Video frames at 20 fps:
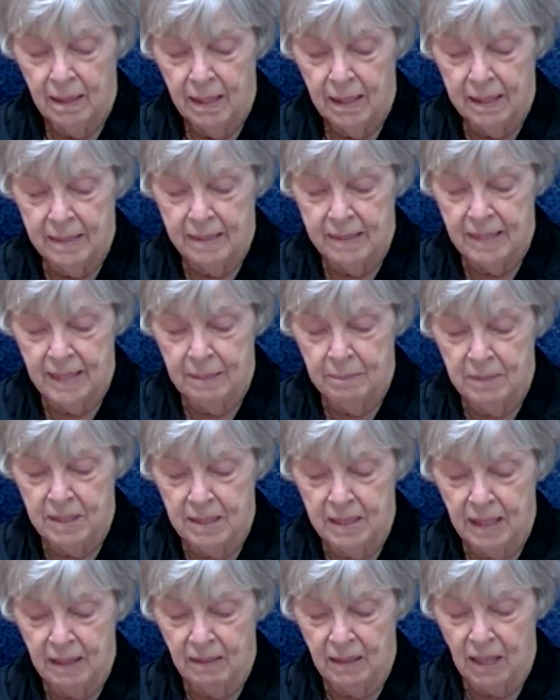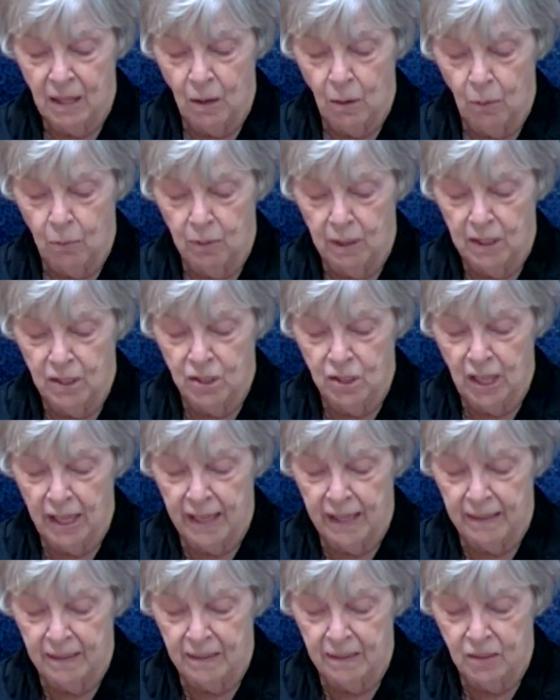It seems like the only
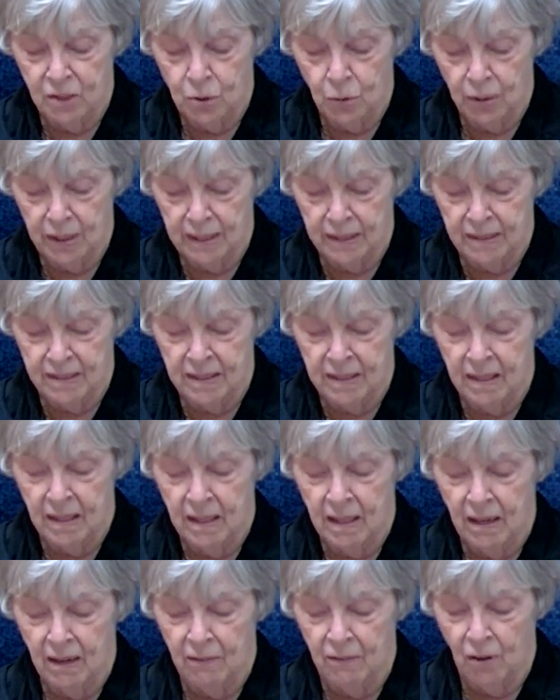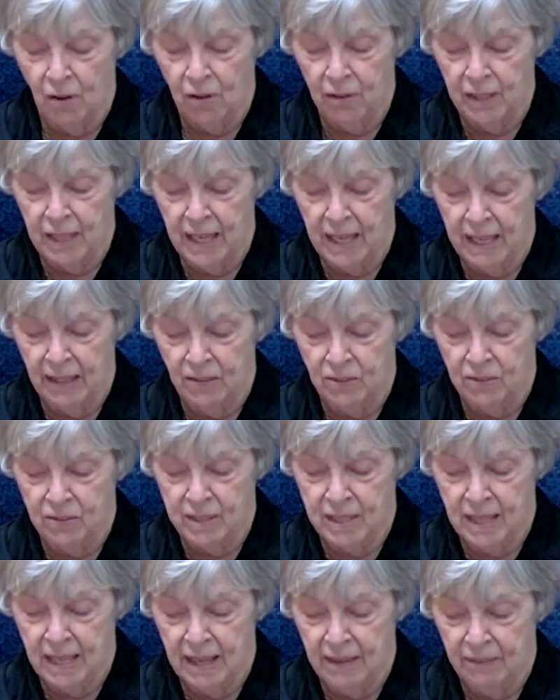choice of all the angels
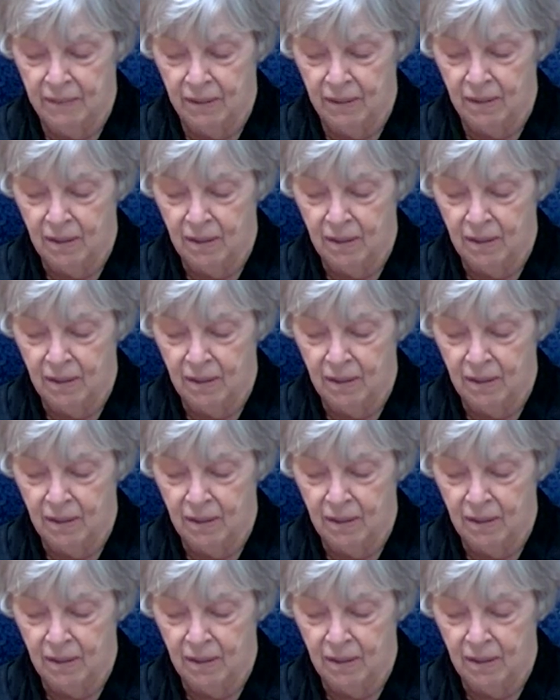in heaven